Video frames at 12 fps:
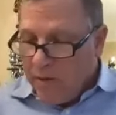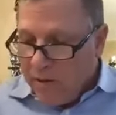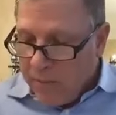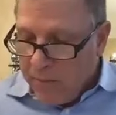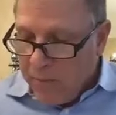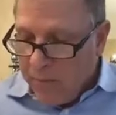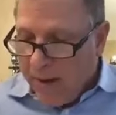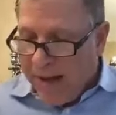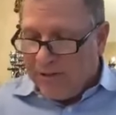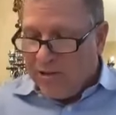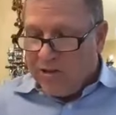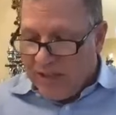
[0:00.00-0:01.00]
the
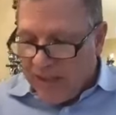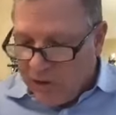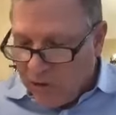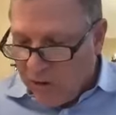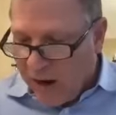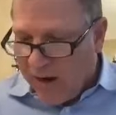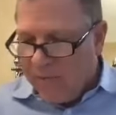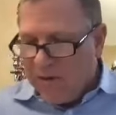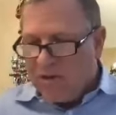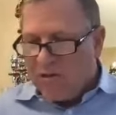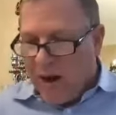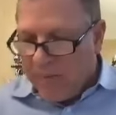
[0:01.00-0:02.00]
matzahs that they took out of
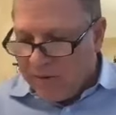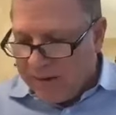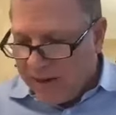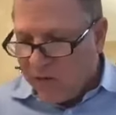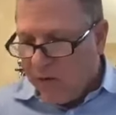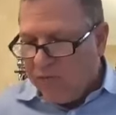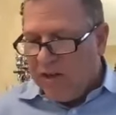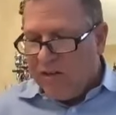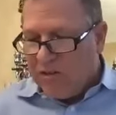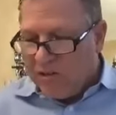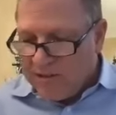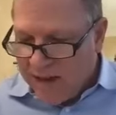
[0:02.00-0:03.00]
Mitzrayim, Teslav
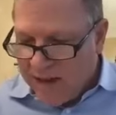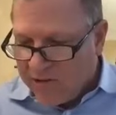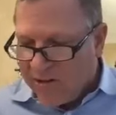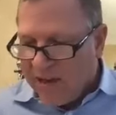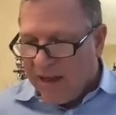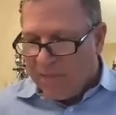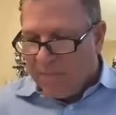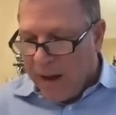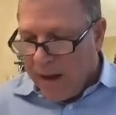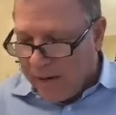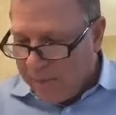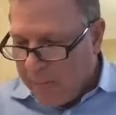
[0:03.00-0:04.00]
Nisan, tasted like man.